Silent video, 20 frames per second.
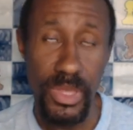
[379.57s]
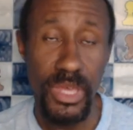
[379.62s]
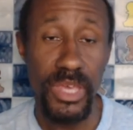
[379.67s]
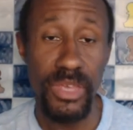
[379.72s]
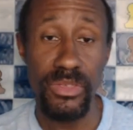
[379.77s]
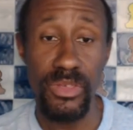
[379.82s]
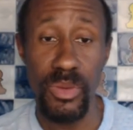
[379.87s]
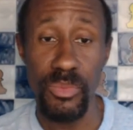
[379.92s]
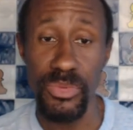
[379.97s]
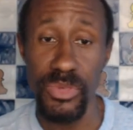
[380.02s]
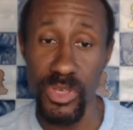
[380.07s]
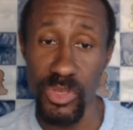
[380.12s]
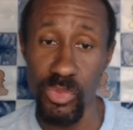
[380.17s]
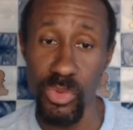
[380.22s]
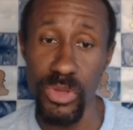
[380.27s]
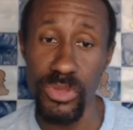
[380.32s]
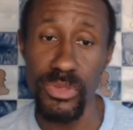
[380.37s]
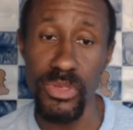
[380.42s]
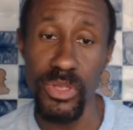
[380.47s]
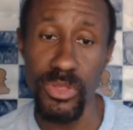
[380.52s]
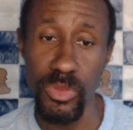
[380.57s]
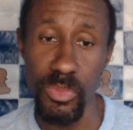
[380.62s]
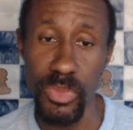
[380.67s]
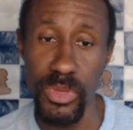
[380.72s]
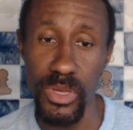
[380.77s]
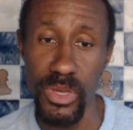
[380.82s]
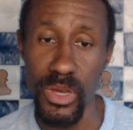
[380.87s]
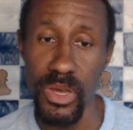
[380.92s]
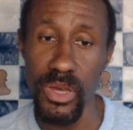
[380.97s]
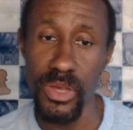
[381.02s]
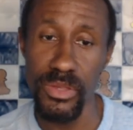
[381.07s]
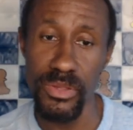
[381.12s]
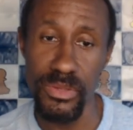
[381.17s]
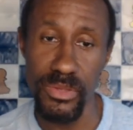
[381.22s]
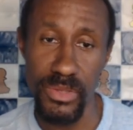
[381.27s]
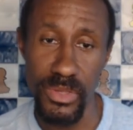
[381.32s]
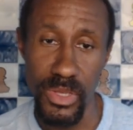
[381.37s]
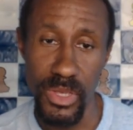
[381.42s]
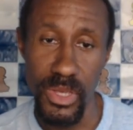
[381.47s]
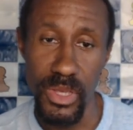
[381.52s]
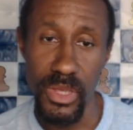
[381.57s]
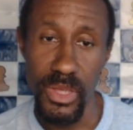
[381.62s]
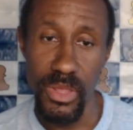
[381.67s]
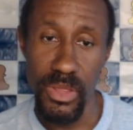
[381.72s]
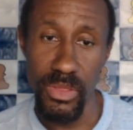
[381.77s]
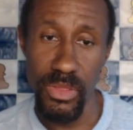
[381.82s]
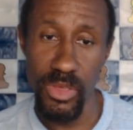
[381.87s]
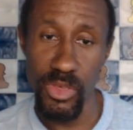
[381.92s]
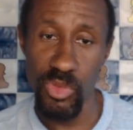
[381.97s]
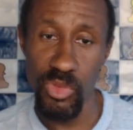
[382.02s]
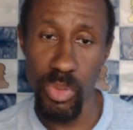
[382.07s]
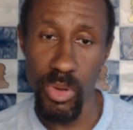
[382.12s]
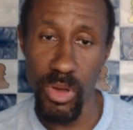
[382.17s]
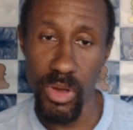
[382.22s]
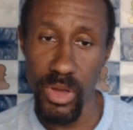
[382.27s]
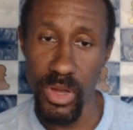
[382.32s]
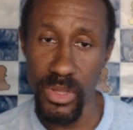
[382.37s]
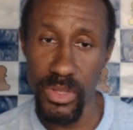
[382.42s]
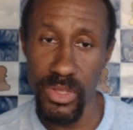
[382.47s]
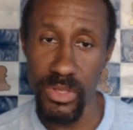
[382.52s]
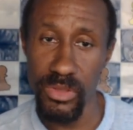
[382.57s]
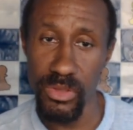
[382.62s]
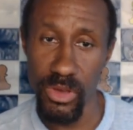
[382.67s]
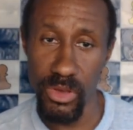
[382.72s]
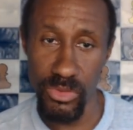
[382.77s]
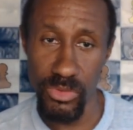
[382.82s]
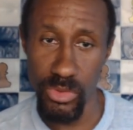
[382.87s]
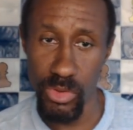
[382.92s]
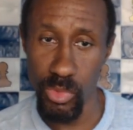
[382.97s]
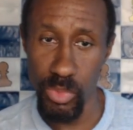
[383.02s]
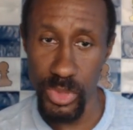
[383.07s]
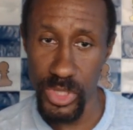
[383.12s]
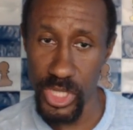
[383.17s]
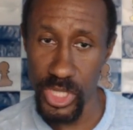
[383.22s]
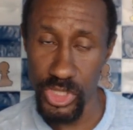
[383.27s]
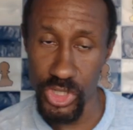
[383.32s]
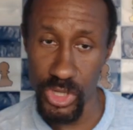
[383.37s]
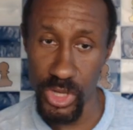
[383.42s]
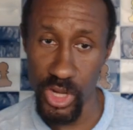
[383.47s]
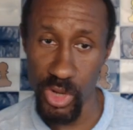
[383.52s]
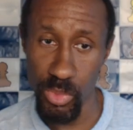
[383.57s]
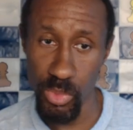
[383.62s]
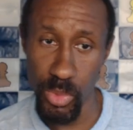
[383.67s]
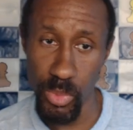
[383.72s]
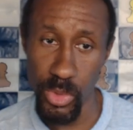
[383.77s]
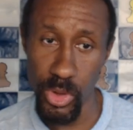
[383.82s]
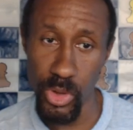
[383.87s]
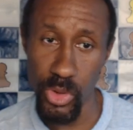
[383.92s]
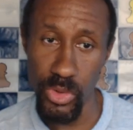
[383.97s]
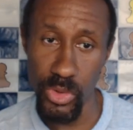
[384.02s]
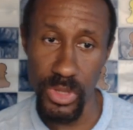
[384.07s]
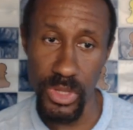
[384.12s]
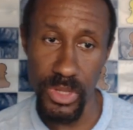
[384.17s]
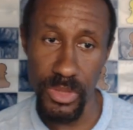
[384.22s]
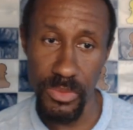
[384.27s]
he's up 6.6 because this pawn is also potentially going to promote,